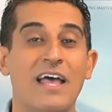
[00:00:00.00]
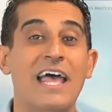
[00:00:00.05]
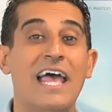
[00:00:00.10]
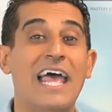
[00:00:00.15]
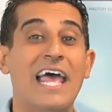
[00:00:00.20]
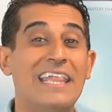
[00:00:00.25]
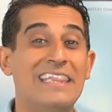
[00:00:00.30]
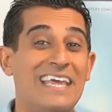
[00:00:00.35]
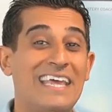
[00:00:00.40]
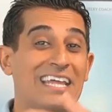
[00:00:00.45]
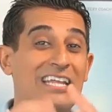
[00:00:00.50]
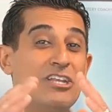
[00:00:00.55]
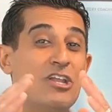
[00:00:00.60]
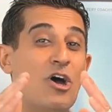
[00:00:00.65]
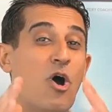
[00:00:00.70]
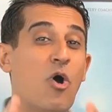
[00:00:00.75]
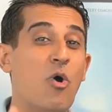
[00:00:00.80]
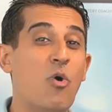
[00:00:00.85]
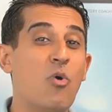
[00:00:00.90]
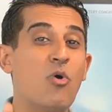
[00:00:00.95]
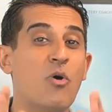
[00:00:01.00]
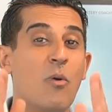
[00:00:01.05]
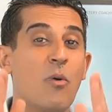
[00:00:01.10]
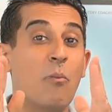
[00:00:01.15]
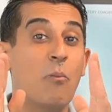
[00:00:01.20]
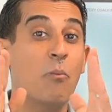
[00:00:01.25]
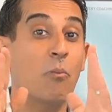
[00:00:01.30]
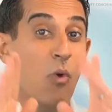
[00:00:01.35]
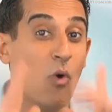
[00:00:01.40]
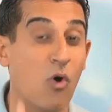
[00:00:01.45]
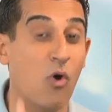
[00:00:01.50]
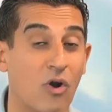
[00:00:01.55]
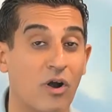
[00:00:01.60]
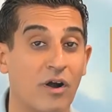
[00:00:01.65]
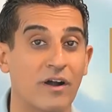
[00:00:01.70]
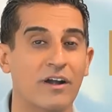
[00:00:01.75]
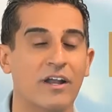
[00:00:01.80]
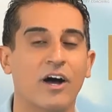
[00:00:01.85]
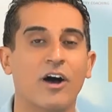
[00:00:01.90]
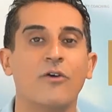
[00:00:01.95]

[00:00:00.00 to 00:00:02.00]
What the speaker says: and they know more of